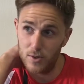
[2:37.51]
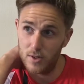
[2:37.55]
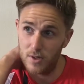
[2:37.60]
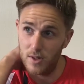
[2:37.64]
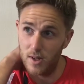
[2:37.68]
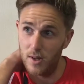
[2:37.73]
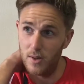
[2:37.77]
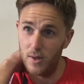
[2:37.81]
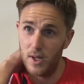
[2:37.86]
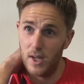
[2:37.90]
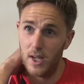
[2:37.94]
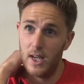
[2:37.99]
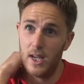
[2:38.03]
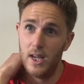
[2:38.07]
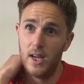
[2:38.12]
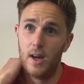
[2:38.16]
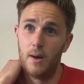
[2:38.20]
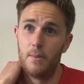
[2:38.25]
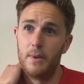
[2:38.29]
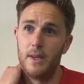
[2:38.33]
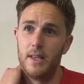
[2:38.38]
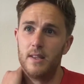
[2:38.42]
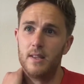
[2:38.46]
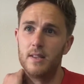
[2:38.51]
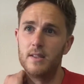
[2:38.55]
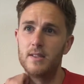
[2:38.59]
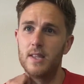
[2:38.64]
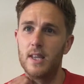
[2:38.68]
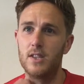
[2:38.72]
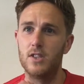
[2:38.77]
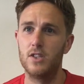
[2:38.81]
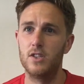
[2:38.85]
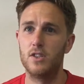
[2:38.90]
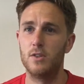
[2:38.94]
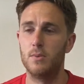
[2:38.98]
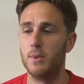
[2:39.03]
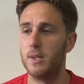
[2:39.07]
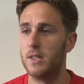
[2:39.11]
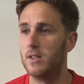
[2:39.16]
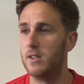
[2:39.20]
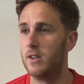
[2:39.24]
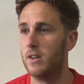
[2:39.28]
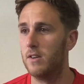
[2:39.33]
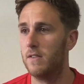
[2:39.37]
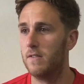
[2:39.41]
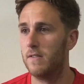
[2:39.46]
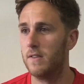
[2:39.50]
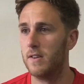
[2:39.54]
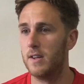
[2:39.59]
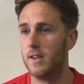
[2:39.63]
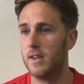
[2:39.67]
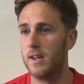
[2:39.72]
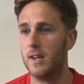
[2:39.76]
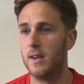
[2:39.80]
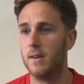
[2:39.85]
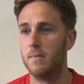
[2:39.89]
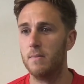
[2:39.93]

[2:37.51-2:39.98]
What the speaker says: So, I mean, the sessions have been tough, and